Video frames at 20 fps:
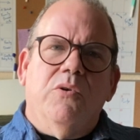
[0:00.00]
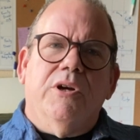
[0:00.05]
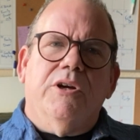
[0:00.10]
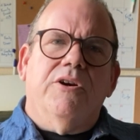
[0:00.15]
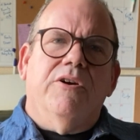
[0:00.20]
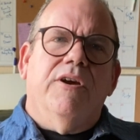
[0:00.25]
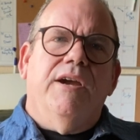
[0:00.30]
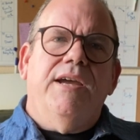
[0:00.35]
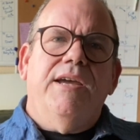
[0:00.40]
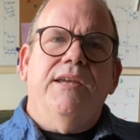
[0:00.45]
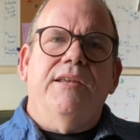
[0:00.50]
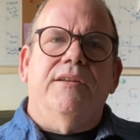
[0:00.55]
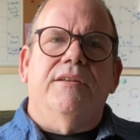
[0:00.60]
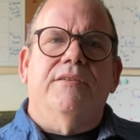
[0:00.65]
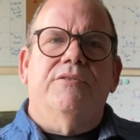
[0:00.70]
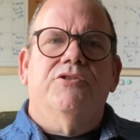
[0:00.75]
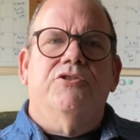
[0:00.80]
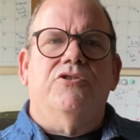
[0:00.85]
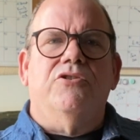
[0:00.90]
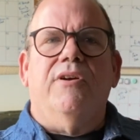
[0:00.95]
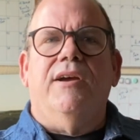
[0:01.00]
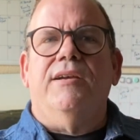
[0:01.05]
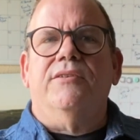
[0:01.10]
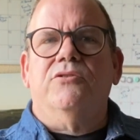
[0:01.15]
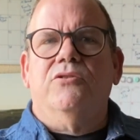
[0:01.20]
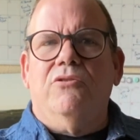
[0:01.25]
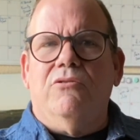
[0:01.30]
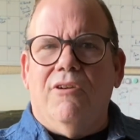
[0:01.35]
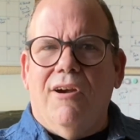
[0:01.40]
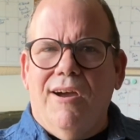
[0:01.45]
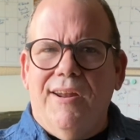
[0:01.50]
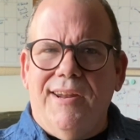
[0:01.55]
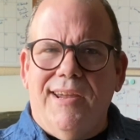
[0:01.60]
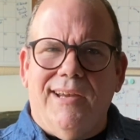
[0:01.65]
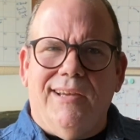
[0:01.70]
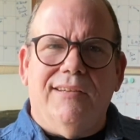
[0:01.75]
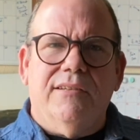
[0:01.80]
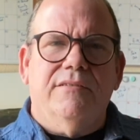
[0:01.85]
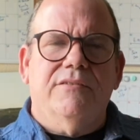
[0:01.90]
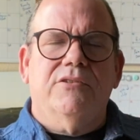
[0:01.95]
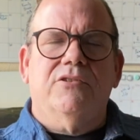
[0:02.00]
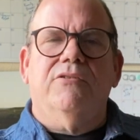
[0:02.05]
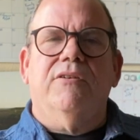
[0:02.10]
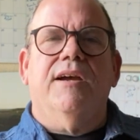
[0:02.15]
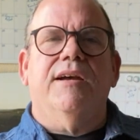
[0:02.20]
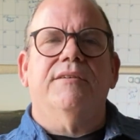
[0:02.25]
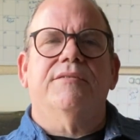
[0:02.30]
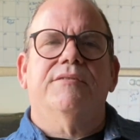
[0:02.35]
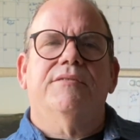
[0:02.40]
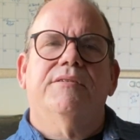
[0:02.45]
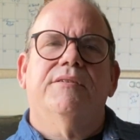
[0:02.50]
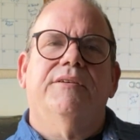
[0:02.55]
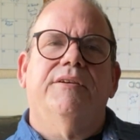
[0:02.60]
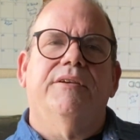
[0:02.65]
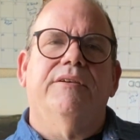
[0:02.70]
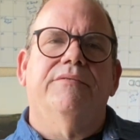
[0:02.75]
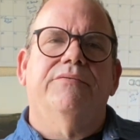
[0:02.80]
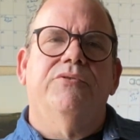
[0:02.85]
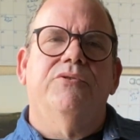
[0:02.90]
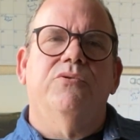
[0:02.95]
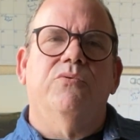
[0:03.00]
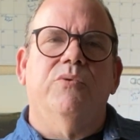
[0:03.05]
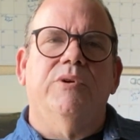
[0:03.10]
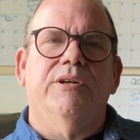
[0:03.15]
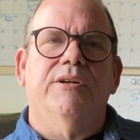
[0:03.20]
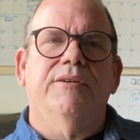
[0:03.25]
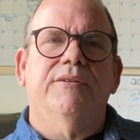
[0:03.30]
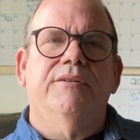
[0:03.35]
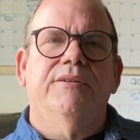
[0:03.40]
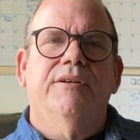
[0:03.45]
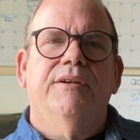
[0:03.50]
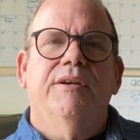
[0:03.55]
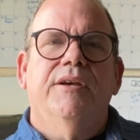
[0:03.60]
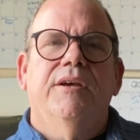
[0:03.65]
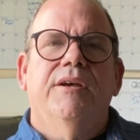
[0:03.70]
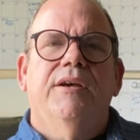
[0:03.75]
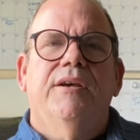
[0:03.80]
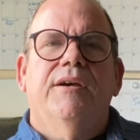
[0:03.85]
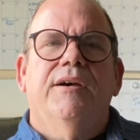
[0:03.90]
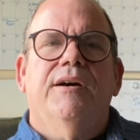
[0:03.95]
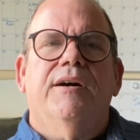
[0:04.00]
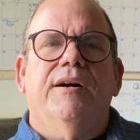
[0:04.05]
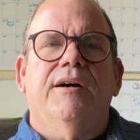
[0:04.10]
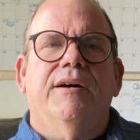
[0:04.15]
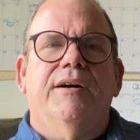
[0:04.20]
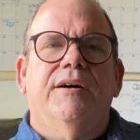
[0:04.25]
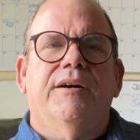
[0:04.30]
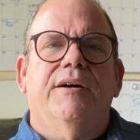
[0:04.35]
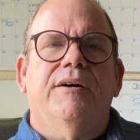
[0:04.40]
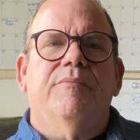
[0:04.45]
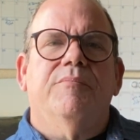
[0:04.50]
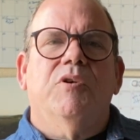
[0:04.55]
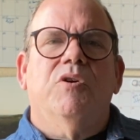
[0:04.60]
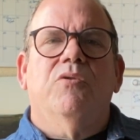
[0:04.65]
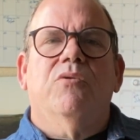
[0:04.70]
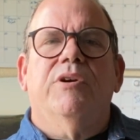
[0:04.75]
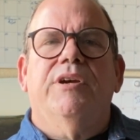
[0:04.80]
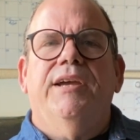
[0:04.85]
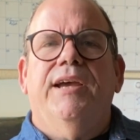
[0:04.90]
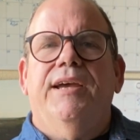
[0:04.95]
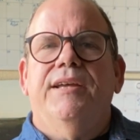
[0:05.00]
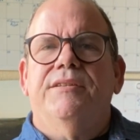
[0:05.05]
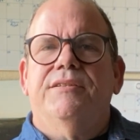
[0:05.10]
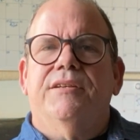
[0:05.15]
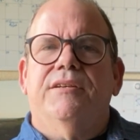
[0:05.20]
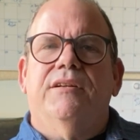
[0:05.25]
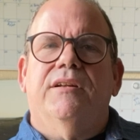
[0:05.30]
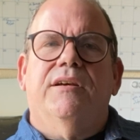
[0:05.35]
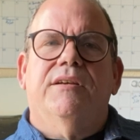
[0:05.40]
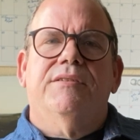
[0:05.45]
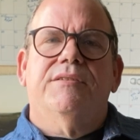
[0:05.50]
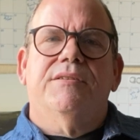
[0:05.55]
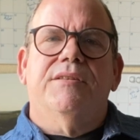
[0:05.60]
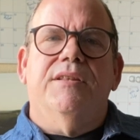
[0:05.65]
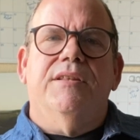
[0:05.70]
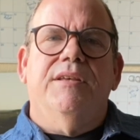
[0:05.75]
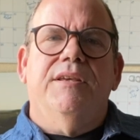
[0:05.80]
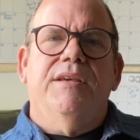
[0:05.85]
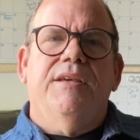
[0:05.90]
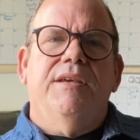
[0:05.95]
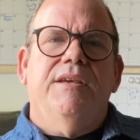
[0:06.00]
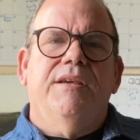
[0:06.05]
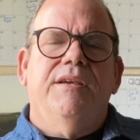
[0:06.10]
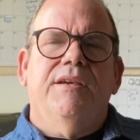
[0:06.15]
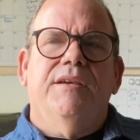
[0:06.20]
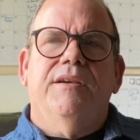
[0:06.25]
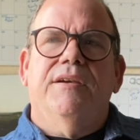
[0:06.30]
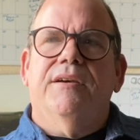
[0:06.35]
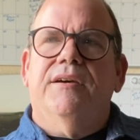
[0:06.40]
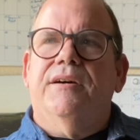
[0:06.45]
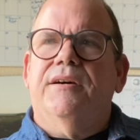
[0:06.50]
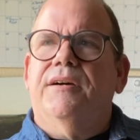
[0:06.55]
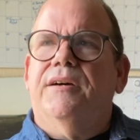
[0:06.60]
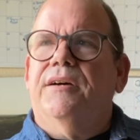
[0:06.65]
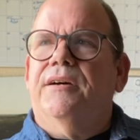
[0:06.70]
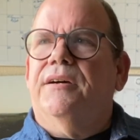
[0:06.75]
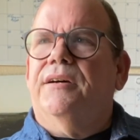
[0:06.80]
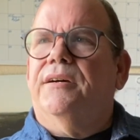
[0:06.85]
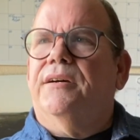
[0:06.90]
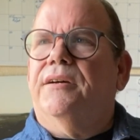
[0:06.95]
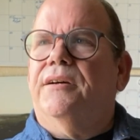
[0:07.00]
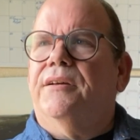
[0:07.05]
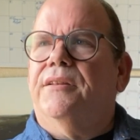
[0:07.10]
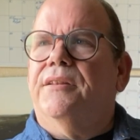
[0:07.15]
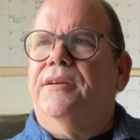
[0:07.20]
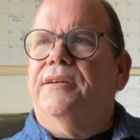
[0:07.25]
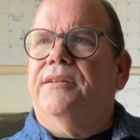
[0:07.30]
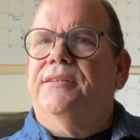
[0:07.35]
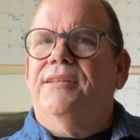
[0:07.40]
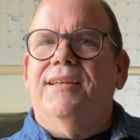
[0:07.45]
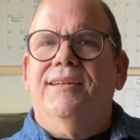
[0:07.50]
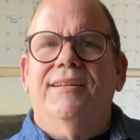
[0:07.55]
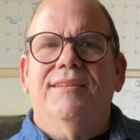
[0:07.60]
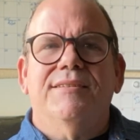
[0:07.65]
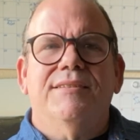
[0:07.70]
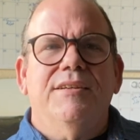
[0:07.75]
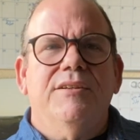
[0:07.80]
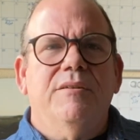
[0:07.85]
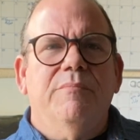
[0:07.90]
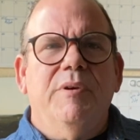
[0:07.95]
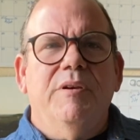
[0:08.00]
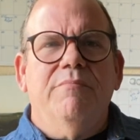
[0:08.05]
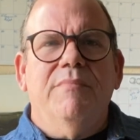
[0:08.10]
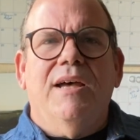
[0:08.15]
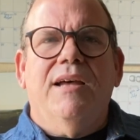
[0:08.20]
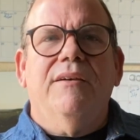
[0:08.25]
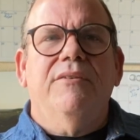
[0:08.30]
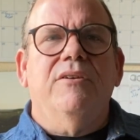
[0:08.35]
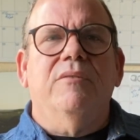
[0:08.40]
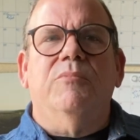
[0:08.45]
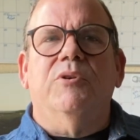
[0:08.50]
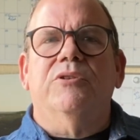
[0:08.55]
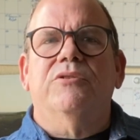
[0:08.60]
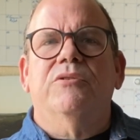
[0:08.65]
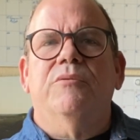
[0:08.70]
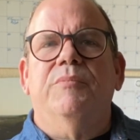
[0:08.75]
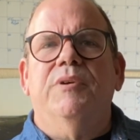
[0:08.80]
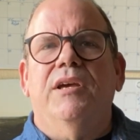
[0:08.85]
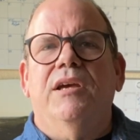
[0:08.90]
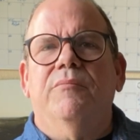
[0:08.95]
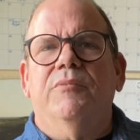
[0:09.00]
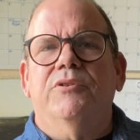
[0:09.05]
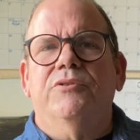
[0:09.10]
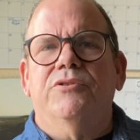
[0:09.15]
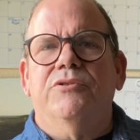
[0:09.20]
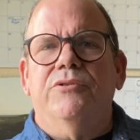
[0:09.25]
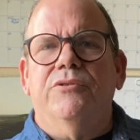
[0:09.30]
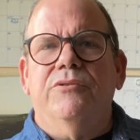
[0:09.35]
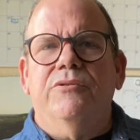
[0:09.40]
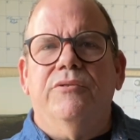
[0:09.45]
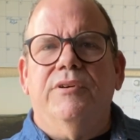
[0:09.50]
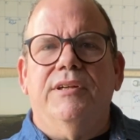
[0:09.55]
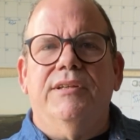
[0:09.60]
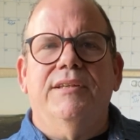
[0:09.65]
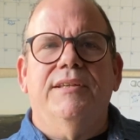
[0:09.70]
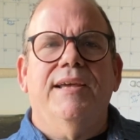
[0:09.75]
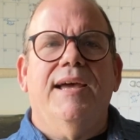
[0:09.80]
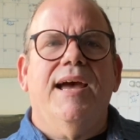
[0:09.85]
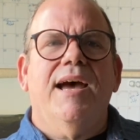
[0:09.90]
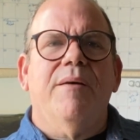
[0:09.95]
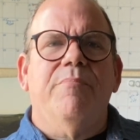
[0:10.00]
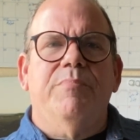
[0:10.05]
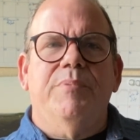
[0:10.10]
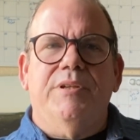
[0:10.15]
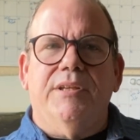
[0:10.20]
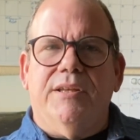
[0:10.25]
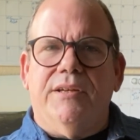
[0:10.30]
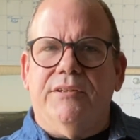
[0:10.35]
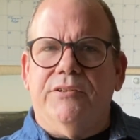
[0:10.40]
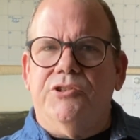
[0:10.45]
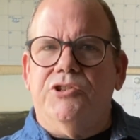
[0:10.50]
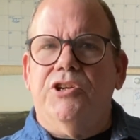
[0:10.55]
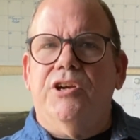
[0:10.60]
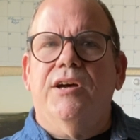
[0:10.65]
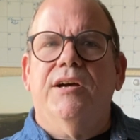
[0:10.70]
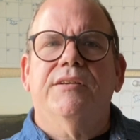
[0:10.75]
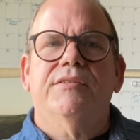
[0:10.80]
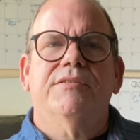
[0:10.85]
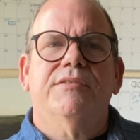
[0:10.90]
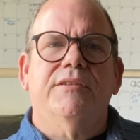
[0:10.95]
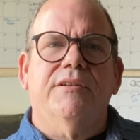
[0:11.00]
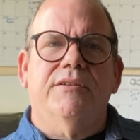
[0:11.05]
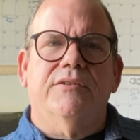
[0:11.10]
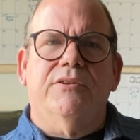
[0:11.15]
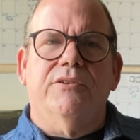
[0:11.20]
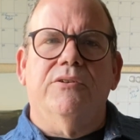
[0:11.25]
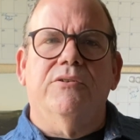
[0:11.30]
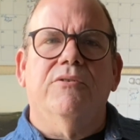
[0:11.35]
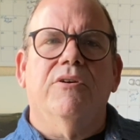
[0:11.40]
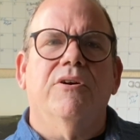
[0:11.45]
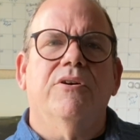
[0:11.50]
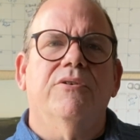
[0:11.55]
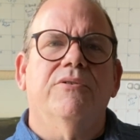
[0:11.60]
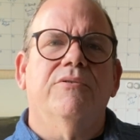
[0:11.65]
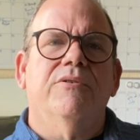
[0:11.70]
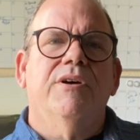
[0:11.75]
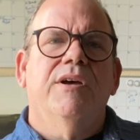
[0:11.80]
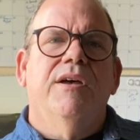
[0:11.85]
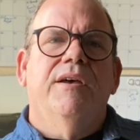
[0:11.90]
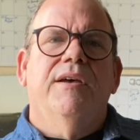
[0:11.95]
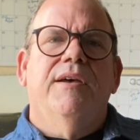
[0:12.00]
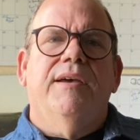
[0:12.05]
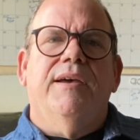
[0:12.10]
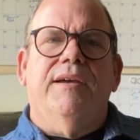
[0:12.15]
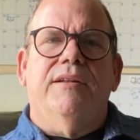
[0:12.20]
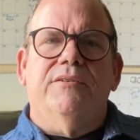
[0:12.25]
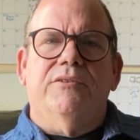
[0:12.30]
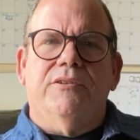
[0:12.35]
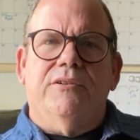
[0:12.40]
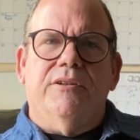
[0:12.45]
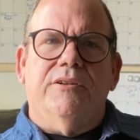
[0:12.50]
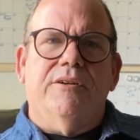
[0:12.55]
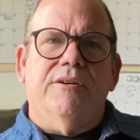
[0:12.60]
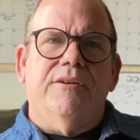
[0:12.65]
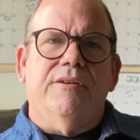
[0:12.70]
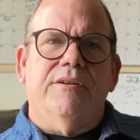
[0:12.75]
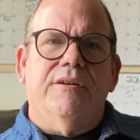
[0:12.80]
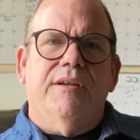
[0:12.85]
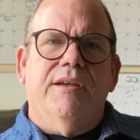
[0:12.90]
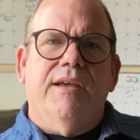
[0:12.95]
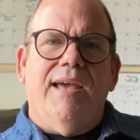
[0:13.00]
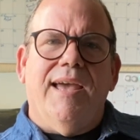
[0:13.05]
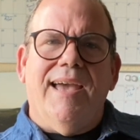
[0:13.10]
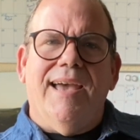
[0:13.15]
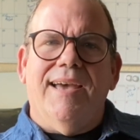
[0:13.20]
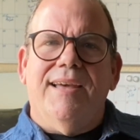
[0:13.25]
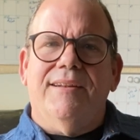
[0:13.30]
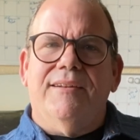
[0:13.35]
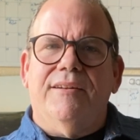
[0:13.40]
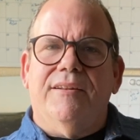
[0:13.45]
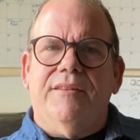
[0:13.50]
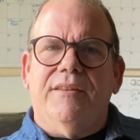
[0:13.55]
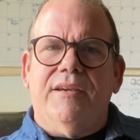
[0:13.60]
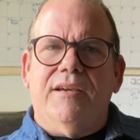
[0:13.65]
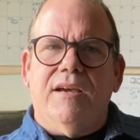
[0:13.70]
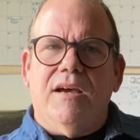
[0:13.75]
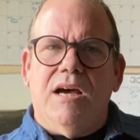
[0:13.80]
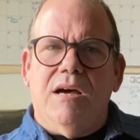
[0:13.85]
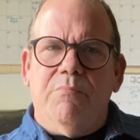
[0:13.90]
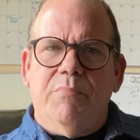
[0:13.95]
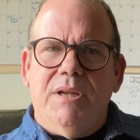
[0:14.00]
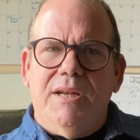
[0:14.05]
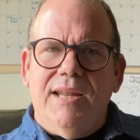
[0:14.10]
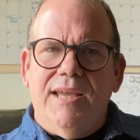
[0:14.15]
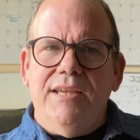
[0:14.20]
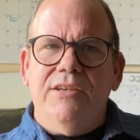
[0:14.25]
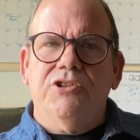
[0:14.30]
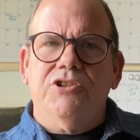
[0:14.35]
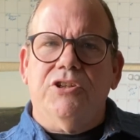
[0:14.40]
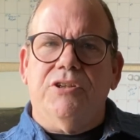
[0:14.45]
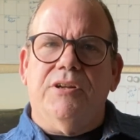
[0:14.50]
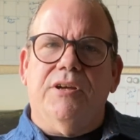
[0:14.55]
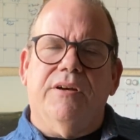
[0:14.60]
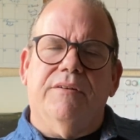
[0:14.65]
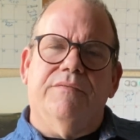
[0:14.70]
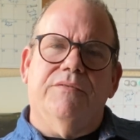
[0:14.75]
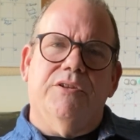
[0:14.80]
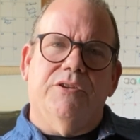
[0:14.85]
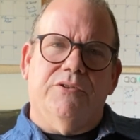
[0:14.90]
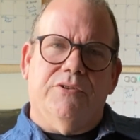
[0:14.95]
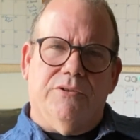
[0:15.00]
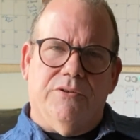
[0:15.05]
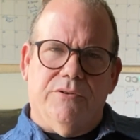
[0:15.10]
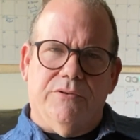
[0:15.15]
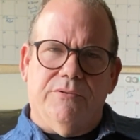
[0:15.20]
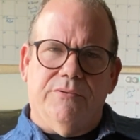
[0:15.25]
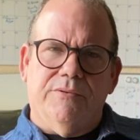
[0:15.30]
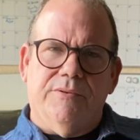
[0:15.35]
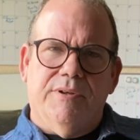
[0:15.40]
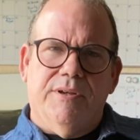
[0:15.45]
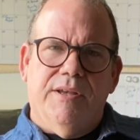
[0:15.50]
grade stress, chronic stress, if you will, creates in us the tendency to be malleable, to be able to adapt and adjust and to grow and to learn. And the combination of the two